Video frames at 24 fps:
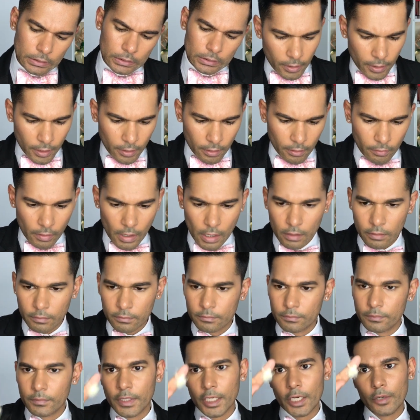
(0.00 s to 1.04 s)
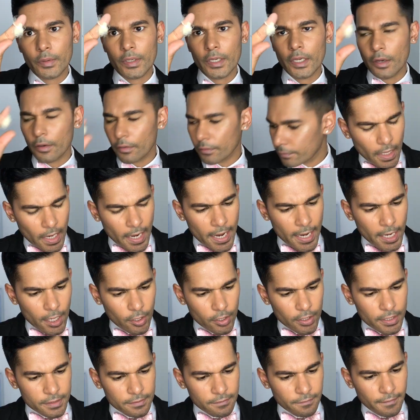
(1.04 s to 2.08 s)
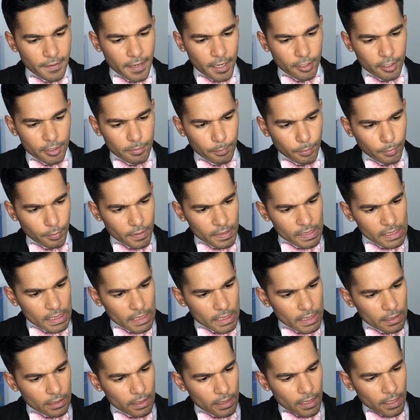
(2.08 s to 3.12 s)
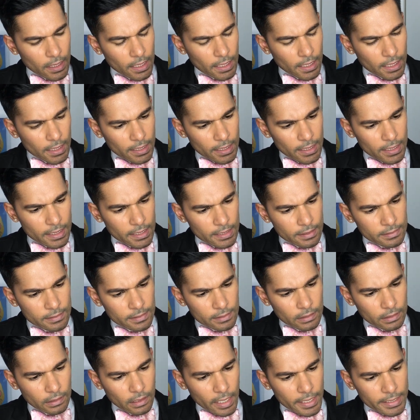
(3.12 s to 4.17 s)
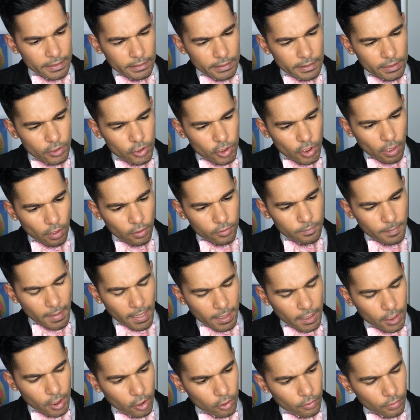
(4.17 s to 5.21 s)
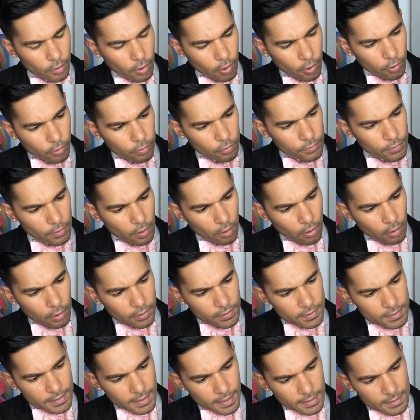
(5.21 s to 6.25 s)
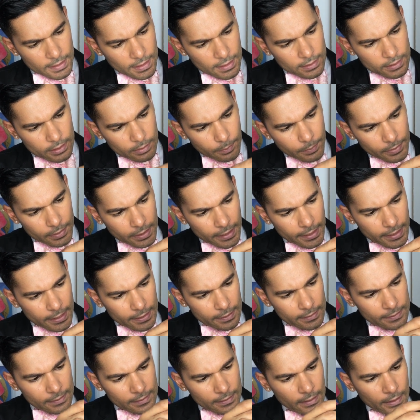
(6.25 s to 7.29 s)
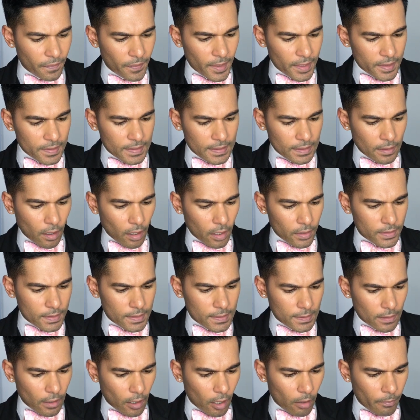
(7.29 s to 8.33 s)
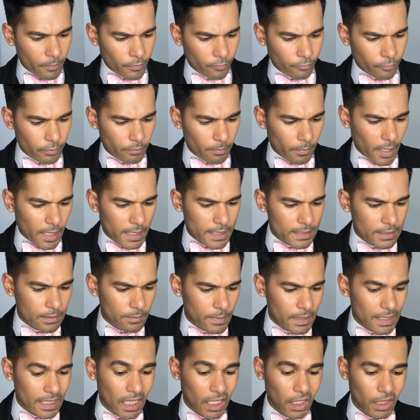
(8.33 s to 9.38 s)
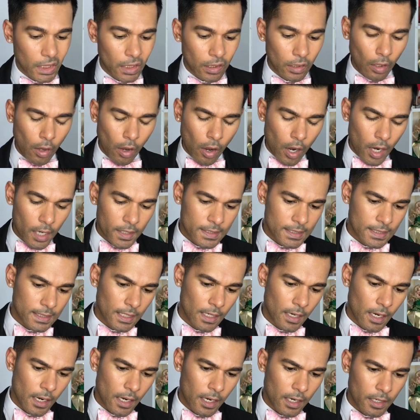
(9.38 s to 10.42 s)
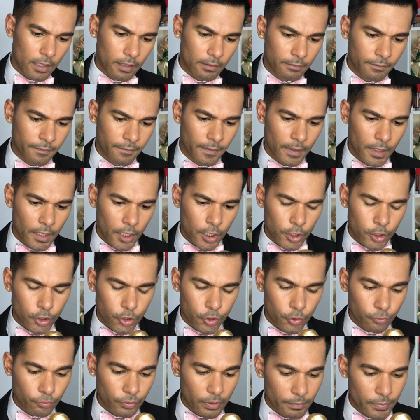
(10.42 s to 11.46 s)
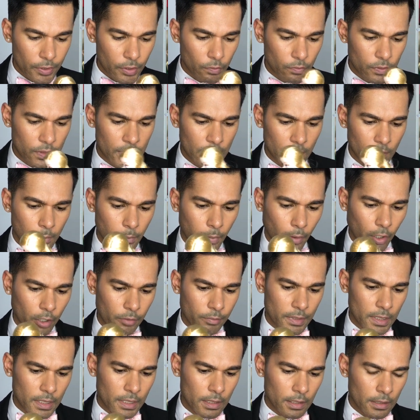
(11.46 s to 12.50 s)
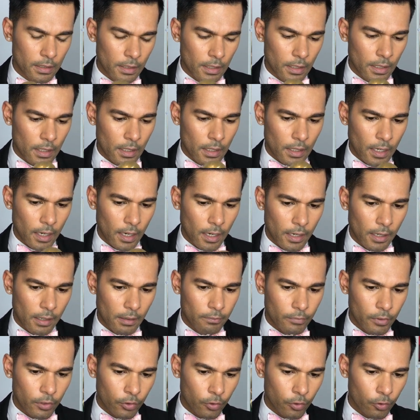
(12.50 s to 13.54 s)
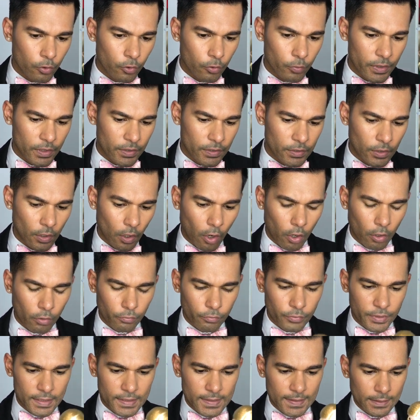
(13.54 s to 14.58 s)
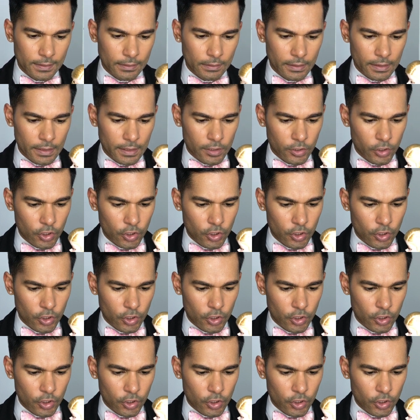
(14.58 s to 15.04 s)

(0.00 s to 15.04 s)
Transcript: Here. Oh, there we go. Hair is very pretty. It is lightly gelled back here. The curls are set into place. This ensemble reminds me a lot of Tribute Barbie, um, who we saw recently.